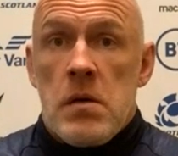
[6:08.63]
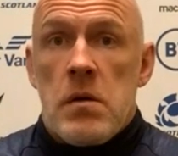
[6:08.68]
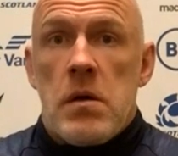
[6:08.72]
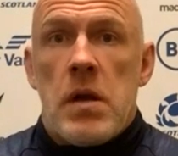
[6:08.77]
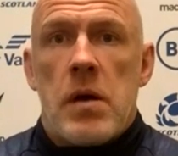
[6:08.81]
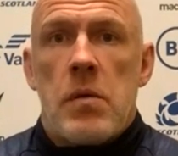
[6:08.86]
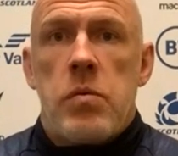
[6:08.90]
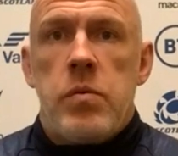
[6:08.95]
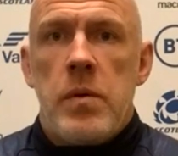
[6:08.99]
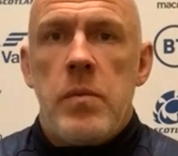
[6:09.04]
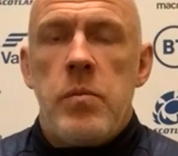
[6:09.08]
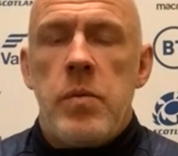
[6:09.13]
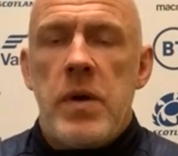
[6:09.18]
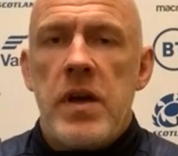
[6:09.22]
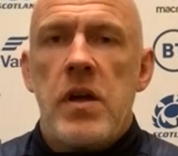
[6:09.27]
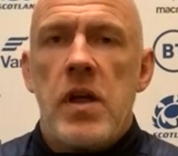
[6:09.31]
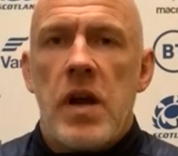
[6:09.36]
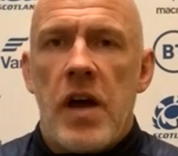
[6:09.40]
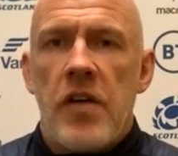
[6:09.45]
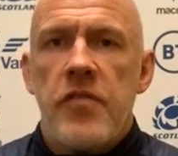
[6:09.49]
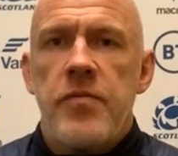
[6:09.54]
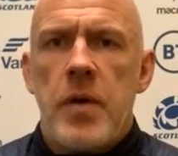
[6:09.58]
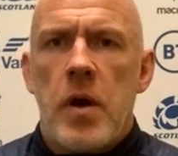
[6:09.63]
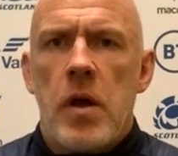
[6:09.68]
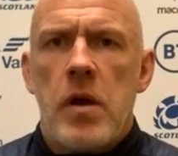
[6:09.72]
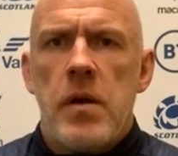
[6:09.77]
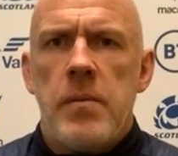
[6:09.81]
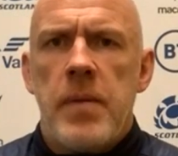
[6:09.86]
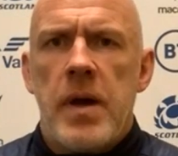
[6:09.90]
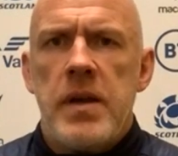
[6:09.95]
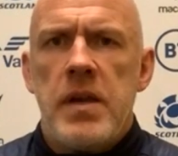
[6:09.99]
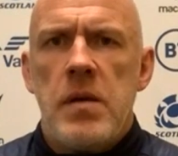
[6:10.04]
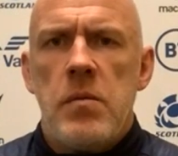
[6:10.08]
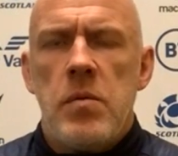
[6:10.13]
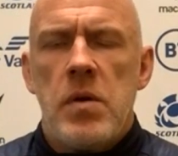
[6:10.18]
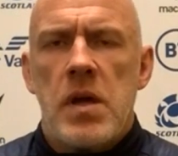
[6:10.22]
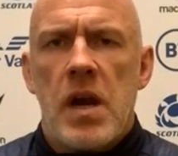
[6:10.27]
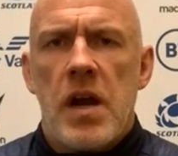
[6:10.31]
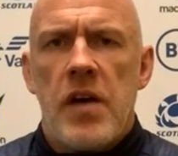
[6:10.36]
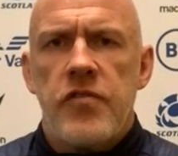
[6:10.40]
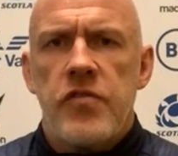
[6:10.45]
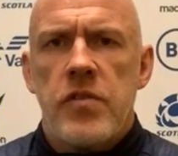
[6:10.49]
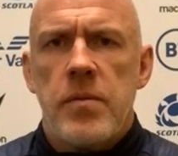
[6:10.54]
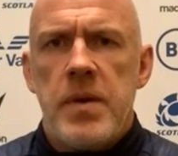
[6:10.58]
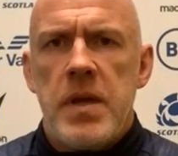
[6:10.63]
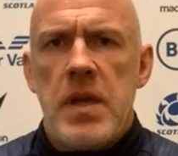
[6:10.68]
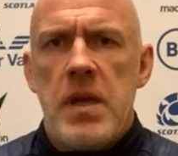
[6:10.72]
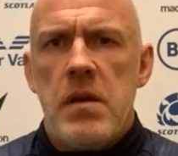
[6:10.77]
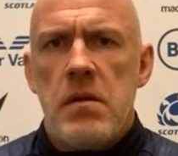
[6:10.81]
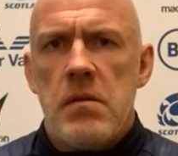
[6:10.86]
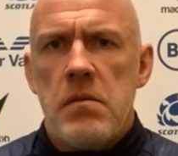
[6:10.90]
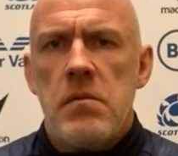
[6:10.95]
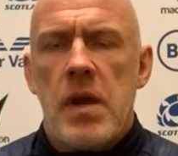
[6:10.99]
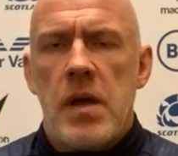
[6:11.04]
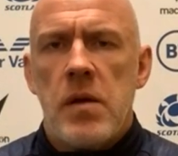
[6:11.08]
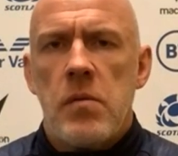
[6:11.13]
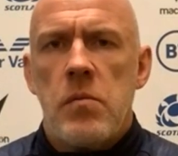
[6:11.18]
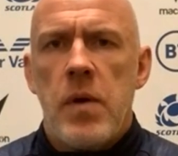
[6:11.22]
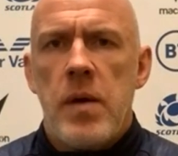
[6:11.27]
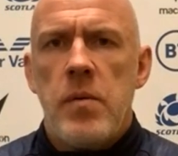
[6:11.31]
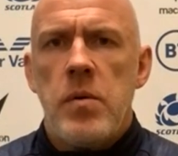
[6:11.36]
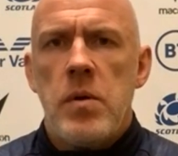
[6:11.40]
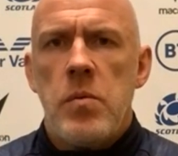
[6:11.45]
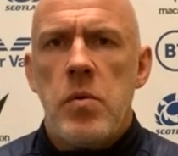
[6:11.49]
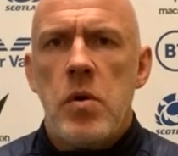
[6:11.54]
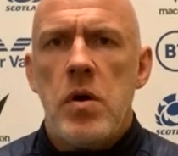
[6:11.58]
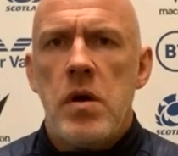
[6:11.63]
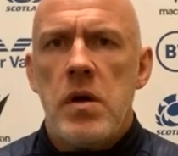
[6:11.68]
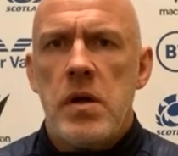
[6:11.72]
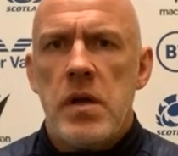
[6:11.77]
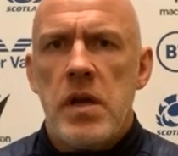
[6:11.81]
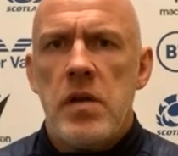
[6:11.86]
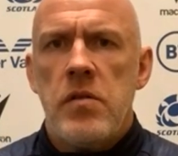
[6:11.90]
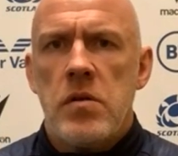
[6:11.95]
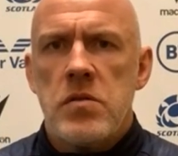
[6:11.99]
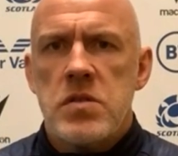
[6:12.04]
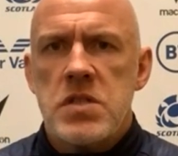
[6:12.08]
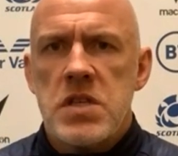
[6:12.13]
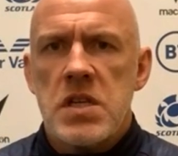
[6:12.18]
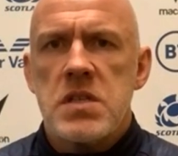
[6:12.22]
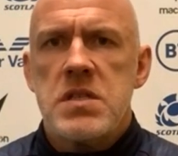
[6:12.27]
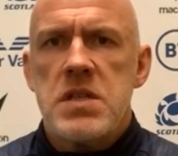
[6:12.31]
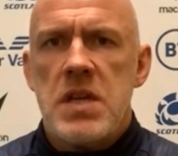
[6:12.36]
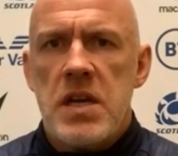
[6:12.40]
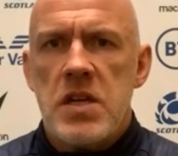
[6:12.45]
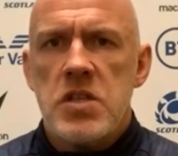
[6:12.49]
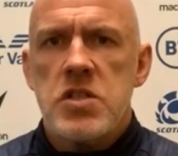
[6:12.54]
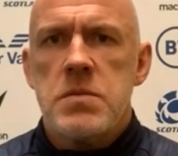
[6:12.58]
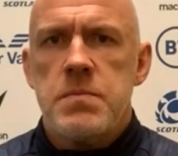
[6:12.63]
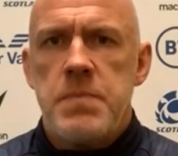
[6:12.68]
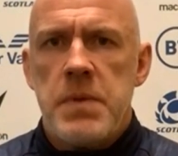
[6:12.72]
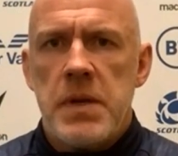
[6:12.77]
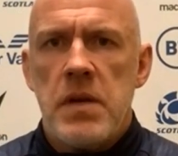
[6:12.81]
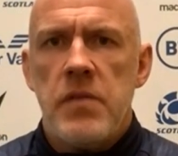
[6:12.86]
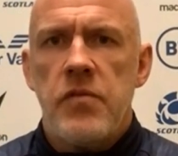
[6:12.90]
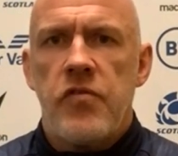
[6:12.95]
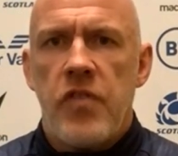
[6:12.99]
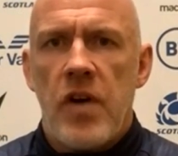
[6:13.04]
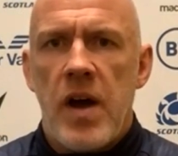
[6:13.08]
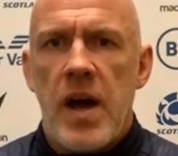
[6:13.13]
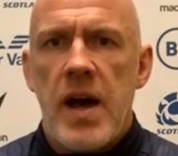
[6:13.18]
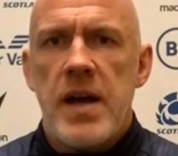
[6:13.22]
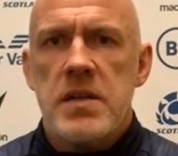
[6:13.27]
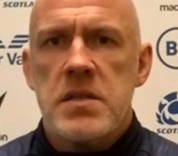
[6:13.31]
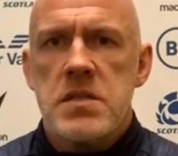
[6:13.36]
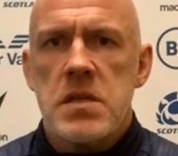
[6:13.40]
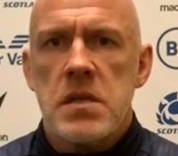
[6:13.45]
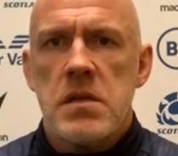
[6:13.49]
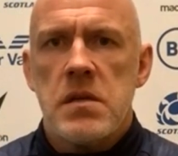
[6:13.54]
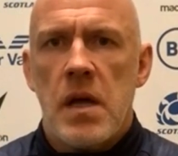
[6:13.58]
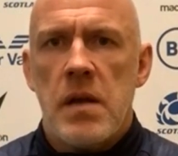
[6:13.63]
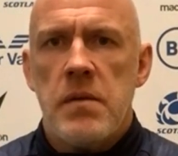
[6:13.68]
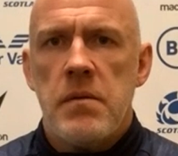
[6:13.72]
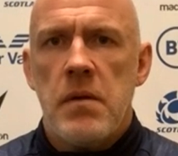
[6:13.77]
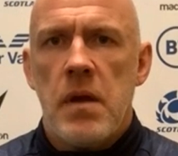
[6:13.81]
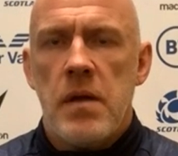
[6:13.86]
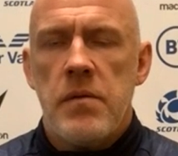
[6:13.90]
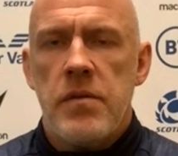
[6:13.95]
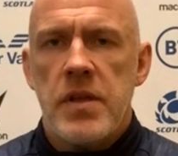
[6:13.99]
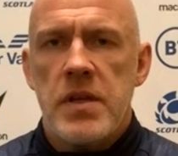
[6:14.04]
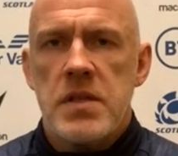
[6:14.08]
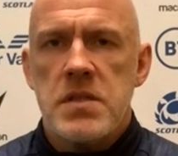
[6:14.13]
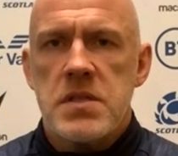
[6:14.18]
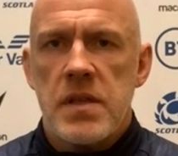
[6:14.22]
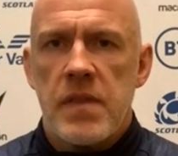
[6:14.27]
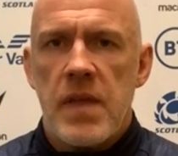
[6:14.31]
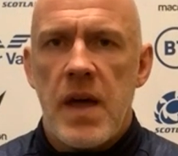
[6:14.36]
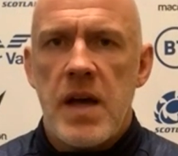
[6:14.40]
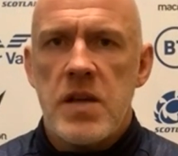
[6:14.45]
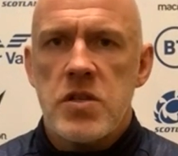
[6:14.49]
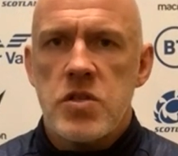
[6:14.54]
like we're going to have to be on the money. We're going to have to be like where we were in around Six Nations, beating France and things like that.